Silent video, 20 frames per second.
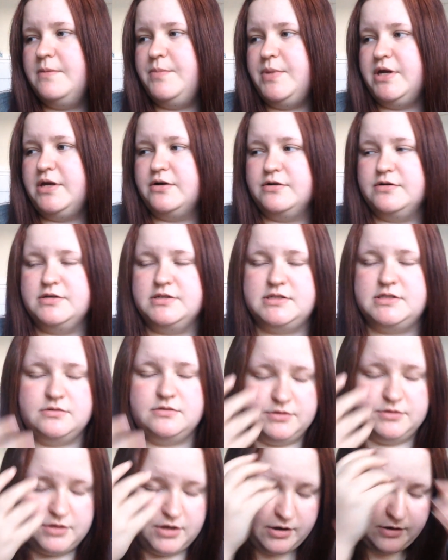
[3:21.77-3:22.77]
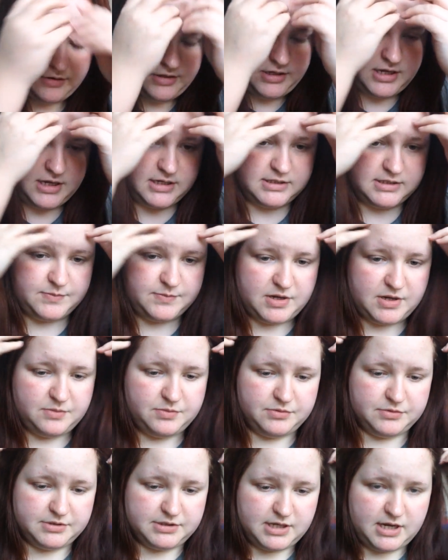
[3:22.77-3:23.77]
because although yes
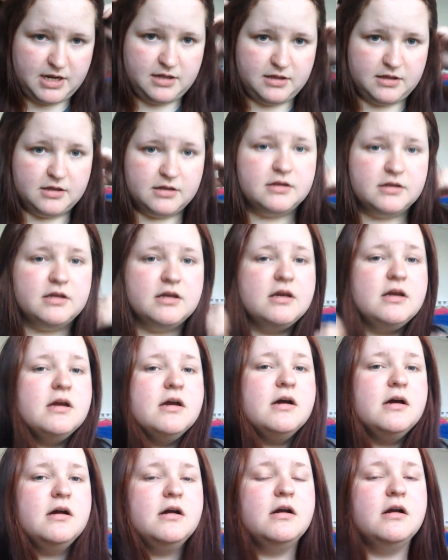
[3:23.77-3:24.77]
people say that the